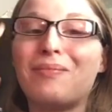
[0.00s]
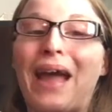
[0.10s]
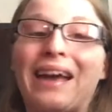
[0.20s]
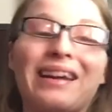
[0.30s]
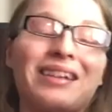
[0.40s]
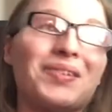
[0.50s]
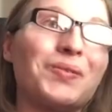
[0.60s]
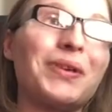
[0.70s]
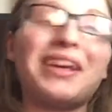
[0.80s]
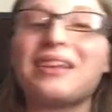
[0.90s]
back and
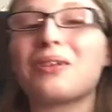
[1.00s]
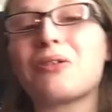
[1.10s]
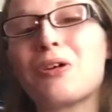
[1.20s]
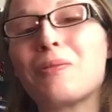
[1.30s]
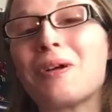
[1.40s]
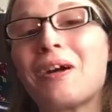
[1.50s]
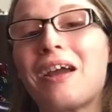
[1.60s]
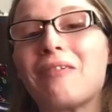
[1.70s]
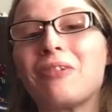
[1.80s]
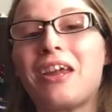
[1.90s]
swinging the crowbar
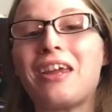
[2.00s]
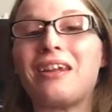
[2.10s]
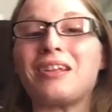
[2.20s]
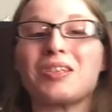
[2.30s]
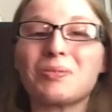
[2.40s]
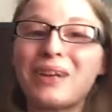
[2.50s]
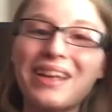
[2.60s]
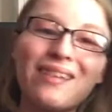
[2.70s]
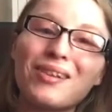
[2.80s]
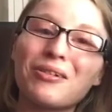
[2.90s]
at Rin and
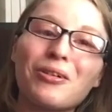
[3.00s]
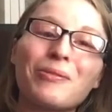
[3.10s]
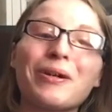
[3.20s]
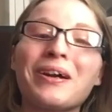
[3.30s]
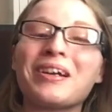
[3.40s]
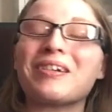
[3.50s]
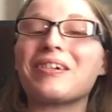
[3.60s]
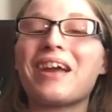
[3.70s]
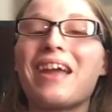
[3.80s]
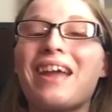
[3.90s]
swinging the crowbar at
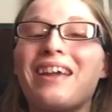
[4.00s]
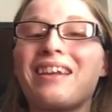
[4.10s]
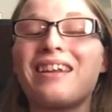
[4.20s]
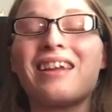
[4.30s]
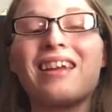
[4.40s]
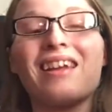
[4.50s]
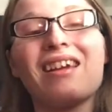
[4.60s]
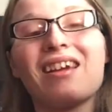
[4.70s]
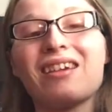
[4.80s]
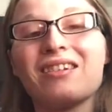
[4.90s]
Gray. And
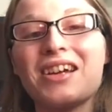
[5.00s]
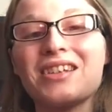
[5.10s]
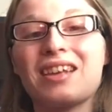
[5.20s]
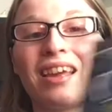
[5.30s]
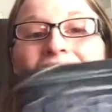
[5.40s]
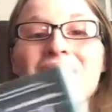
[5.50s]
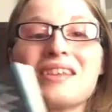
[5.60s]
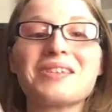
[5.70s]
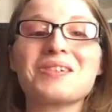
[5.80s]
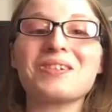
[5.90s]
Gray's like,
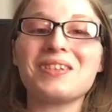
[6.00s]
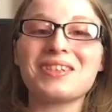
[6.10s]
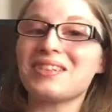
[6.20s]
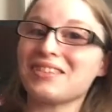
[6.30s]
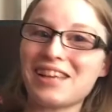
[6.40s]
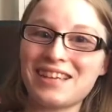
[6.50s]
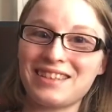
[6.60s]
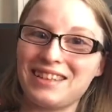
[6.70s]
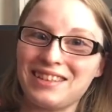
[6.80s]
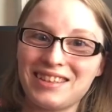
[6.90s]
this girl is
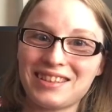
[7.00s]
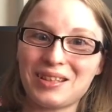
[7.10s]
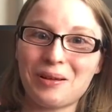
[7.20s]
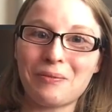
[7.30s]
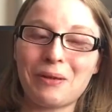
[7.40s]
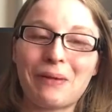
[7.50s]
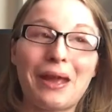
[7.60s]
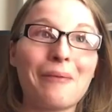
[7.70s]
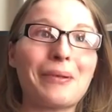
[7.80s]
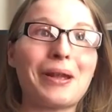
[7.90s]
crazy. She's going to beat me
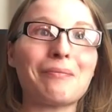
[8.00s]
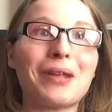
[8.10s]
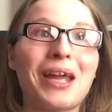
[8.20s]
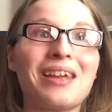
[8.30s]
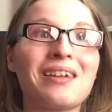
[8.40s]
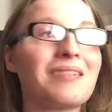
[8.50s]
up. And I'm like,